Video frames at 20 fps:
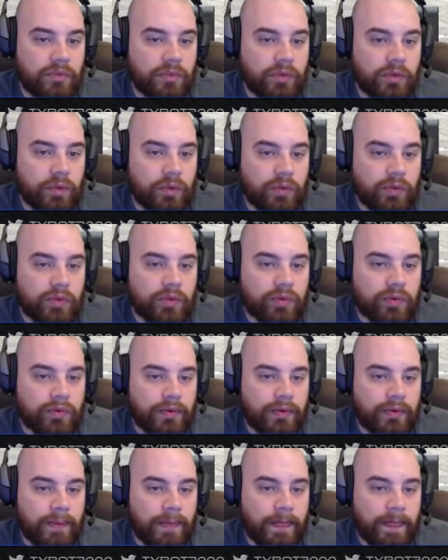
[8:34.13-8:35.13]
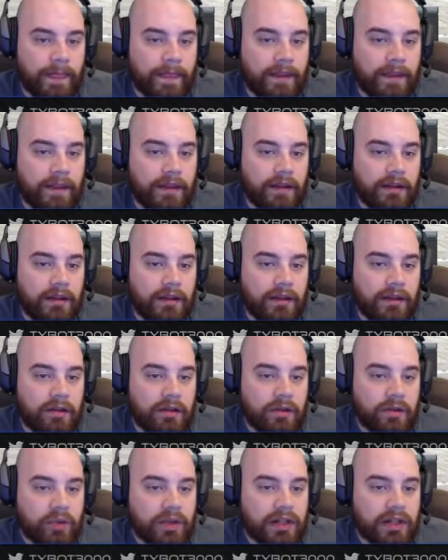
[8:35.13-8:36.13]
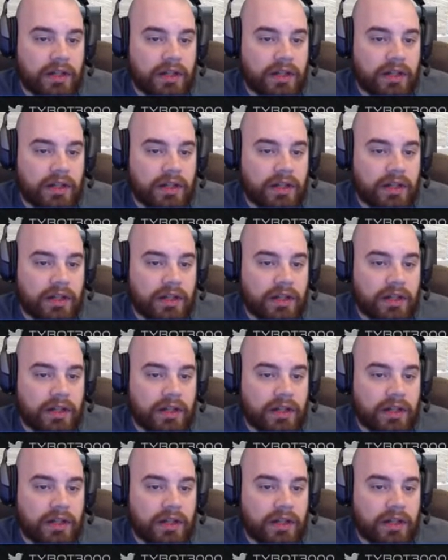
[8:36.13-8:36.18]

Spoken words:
oof. We